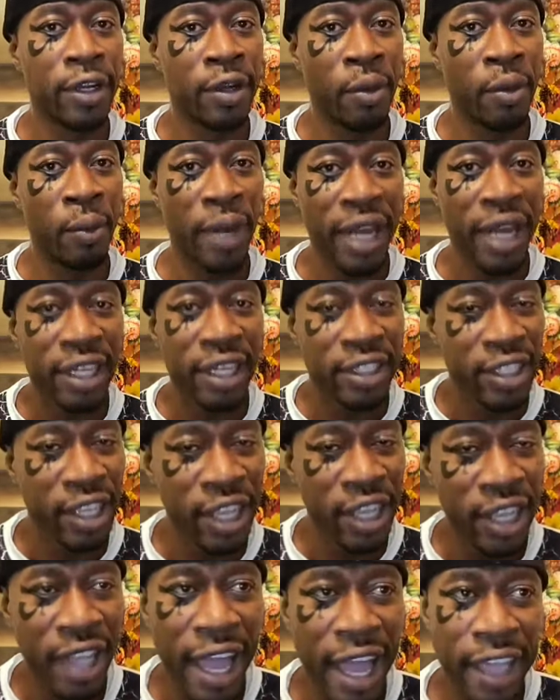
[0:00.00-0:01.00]
When I did
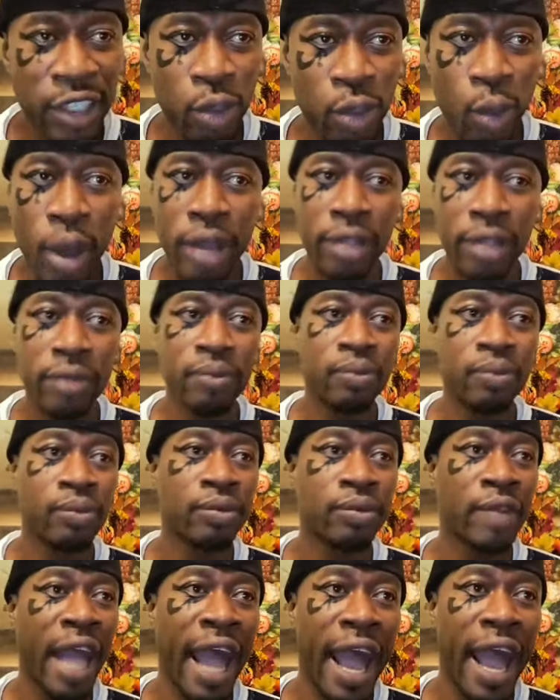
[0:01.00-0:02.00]
class one,
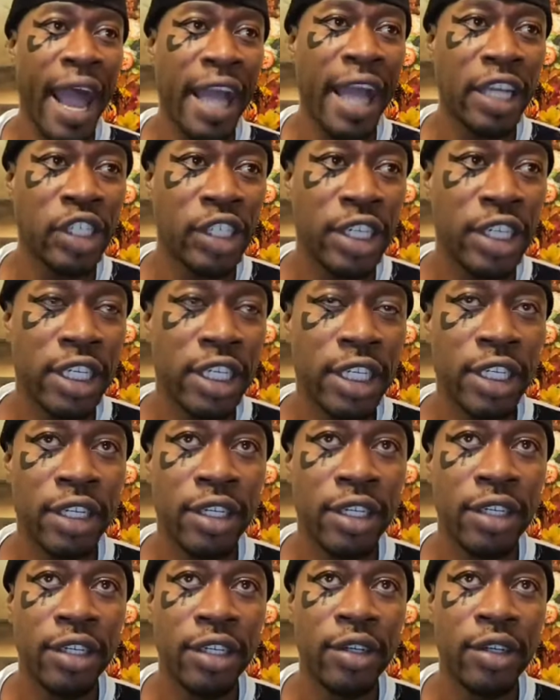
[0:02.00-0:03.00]
I actually
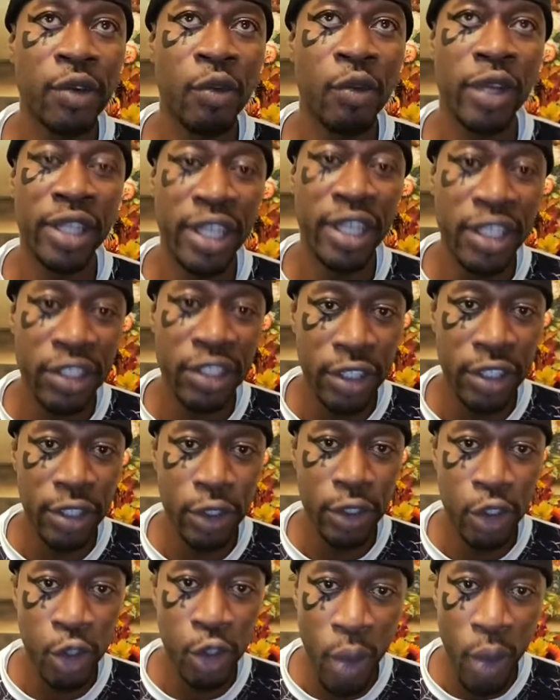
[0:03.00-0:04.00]
released
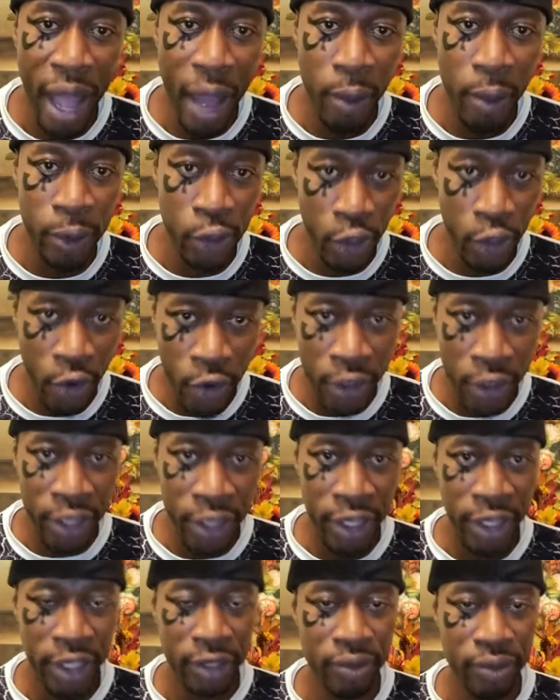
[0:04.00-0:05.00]
it two hours
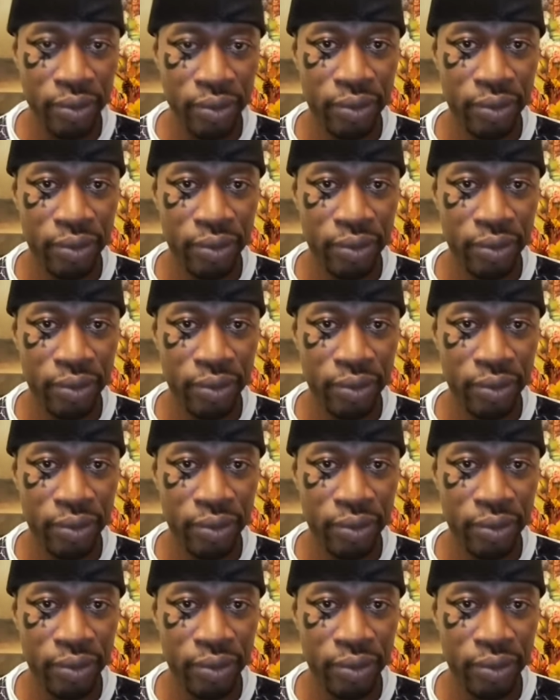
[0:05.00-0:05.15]
earlier